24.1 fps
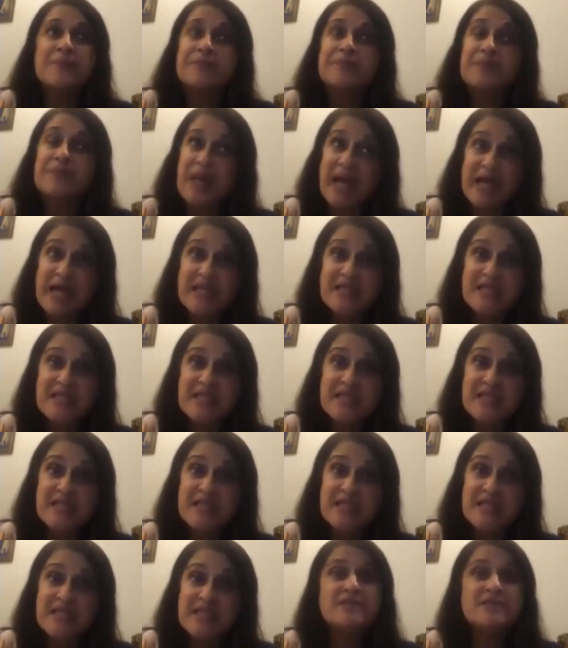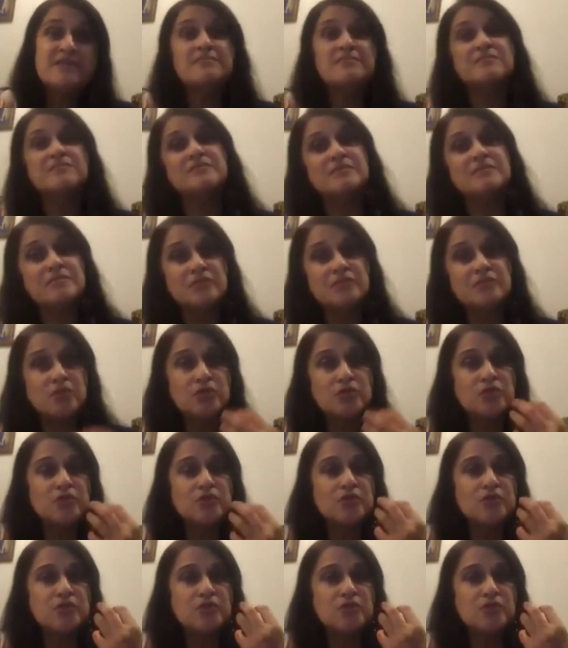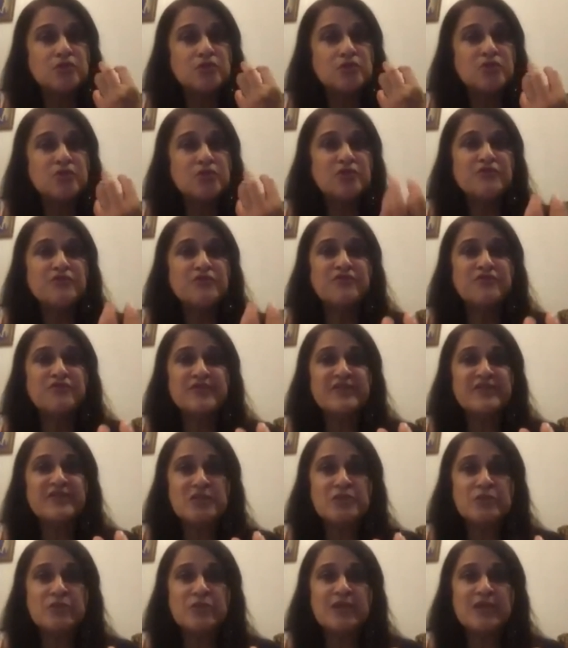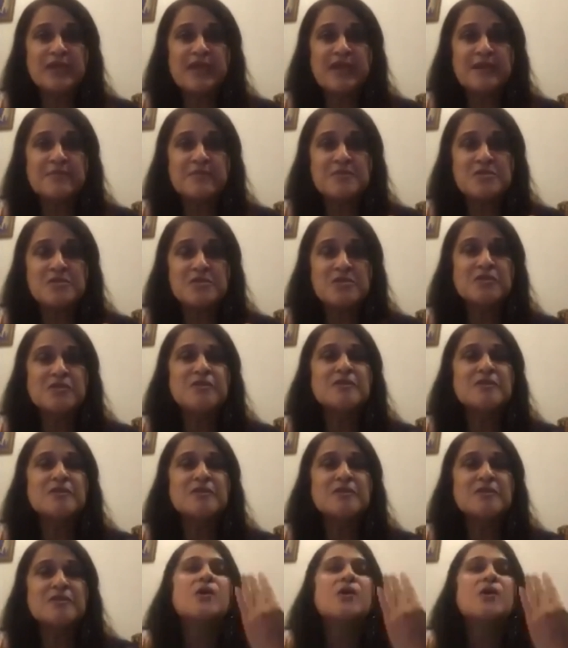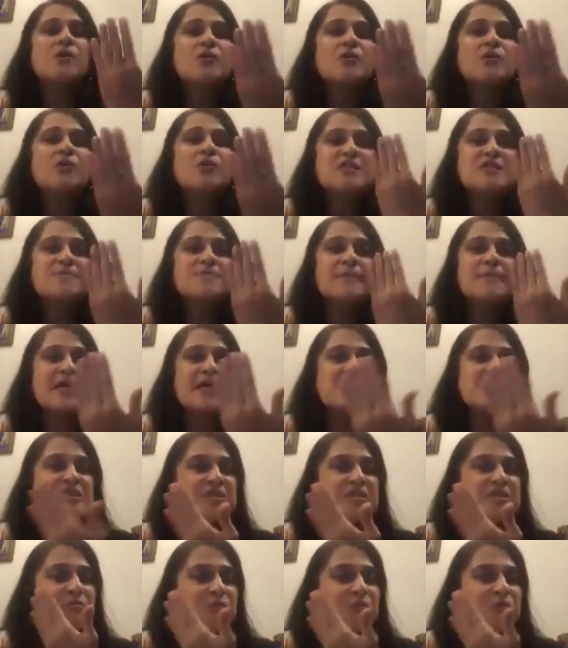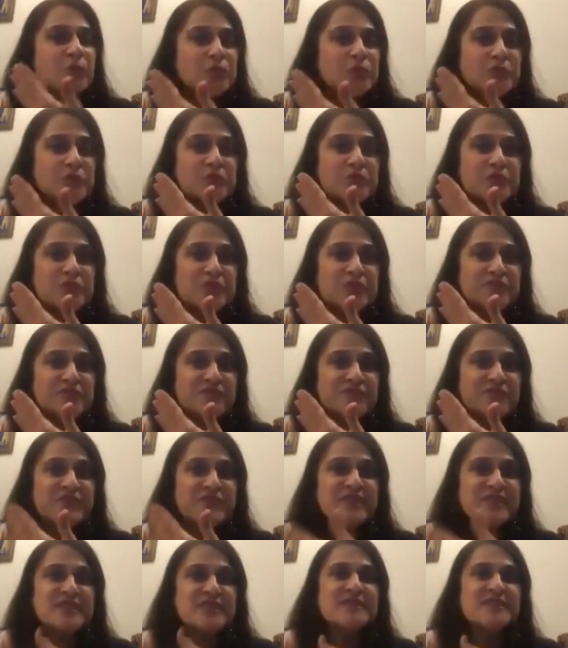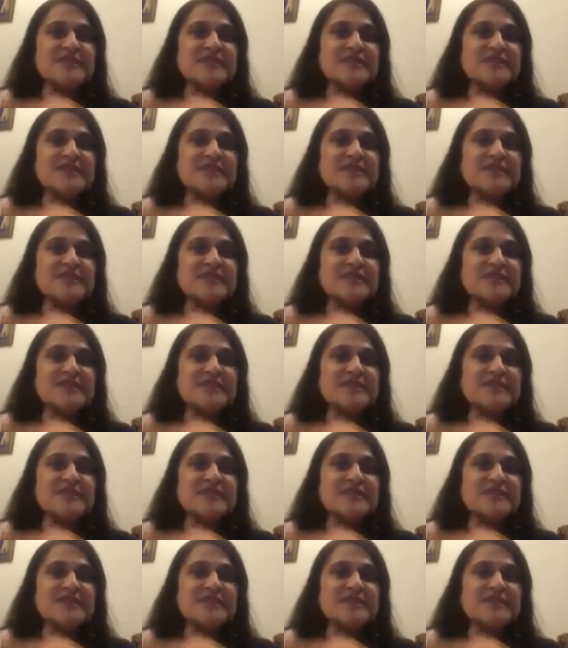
Ideally, do your face yoga capsule, go and splash some water on your face,